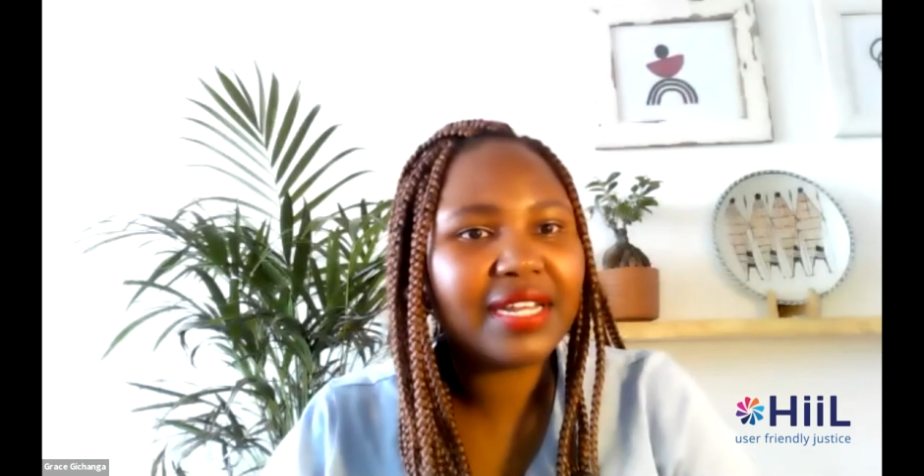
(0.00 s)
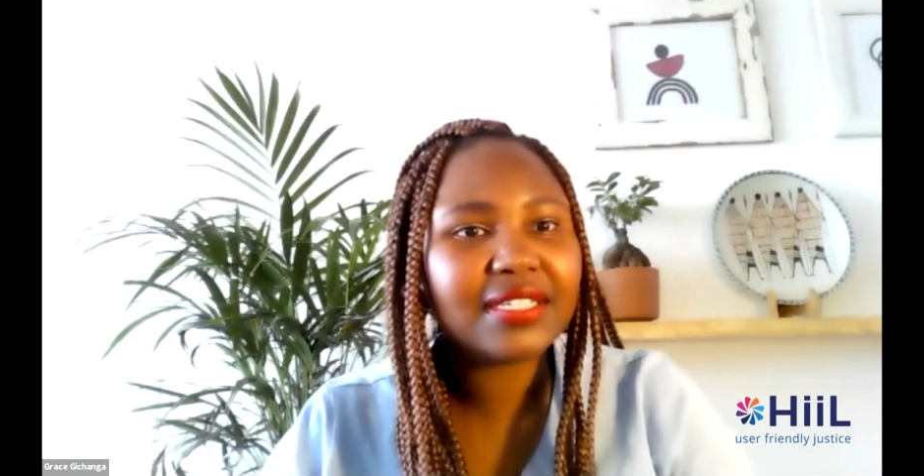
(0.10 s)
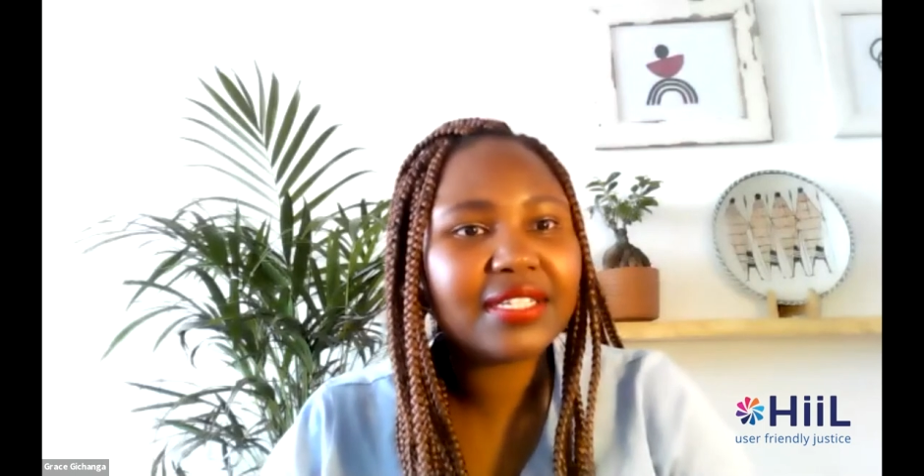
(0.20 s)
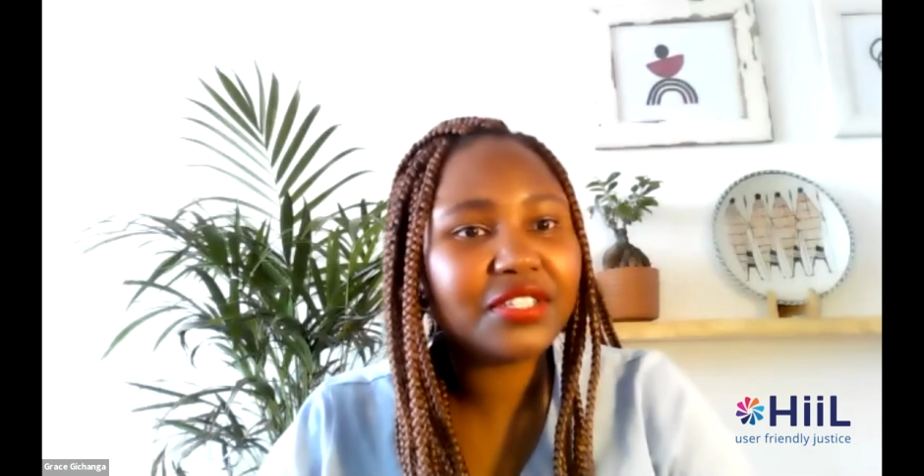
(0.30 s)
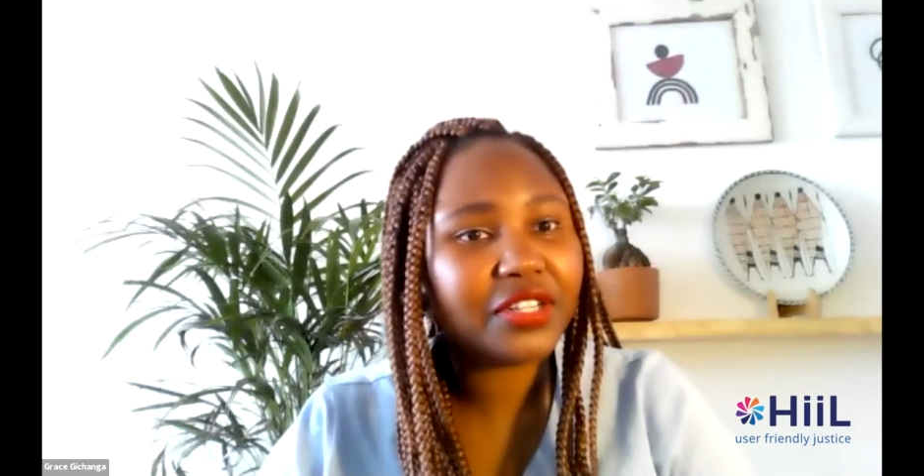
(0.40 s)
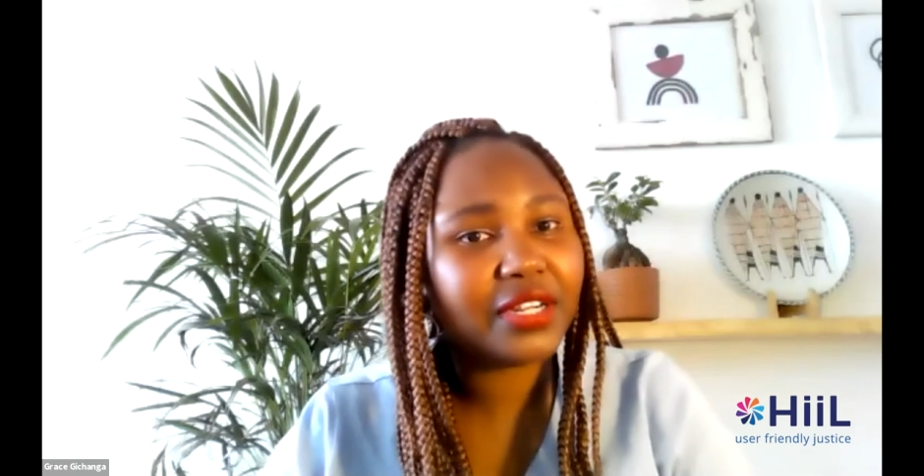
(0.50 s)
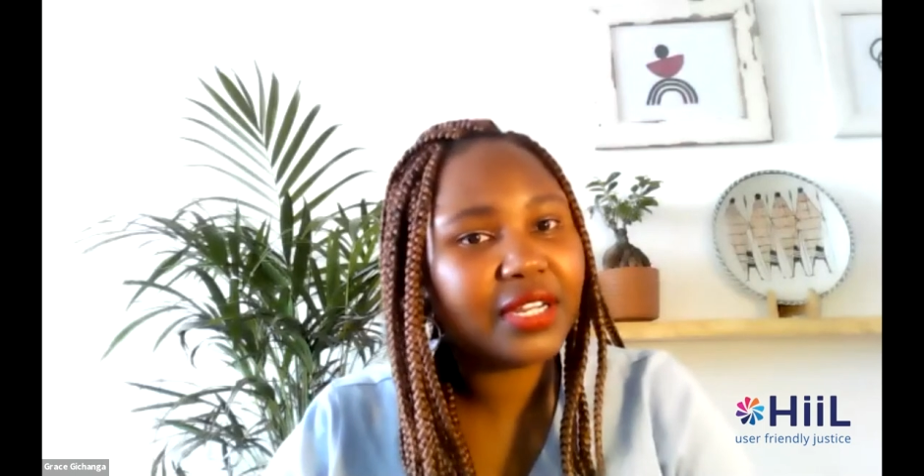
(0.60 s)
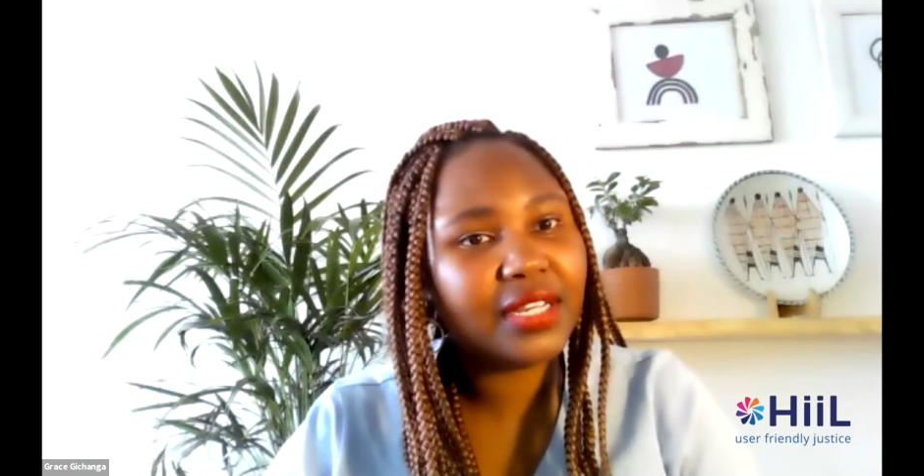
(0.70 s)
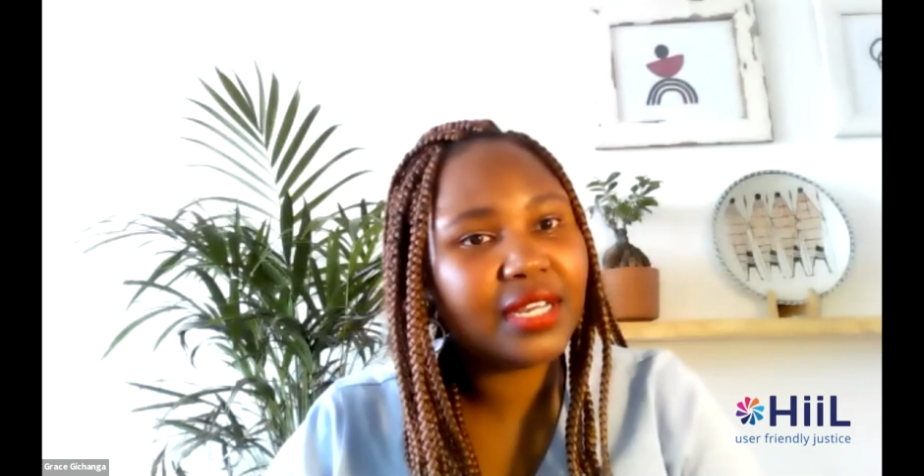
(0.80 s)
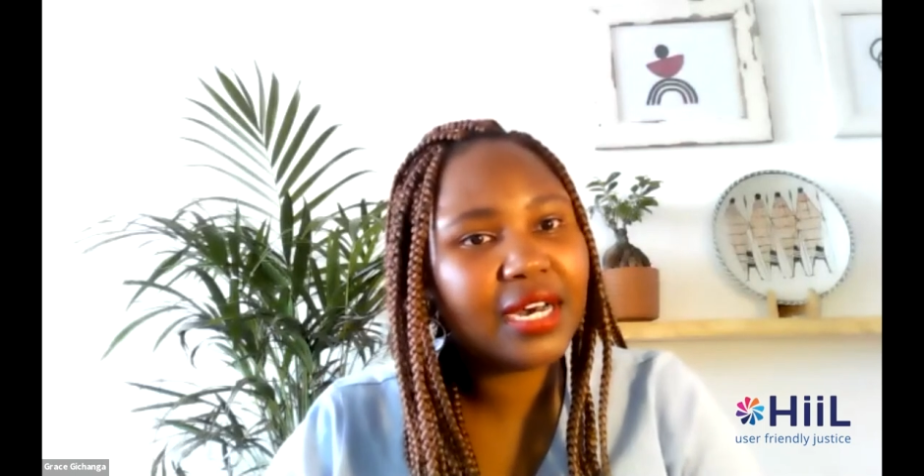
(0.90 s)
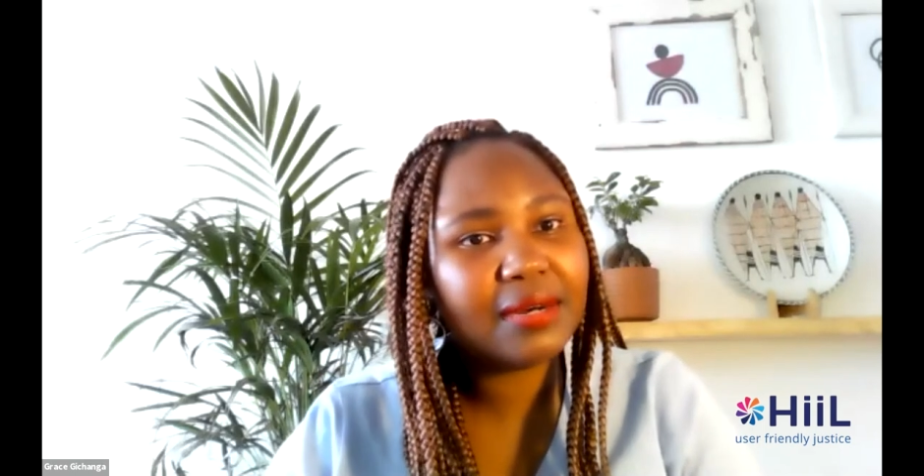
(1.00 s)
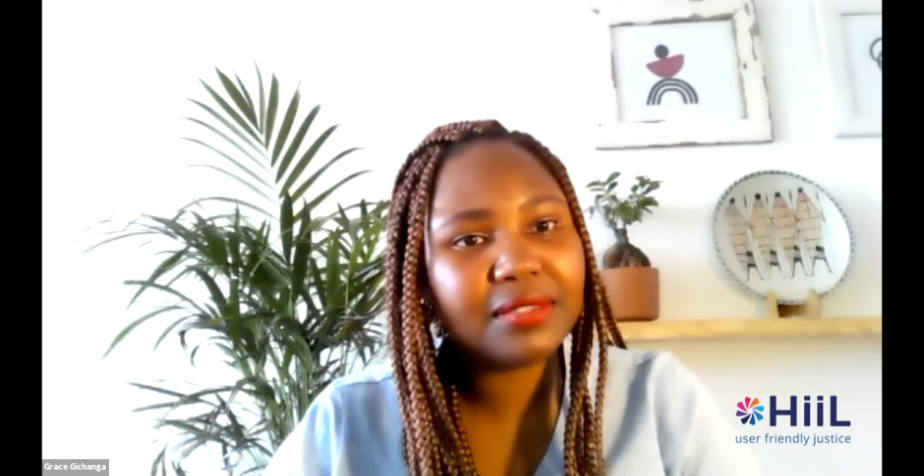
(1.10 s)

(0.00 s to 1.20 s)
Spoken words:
It is a journey,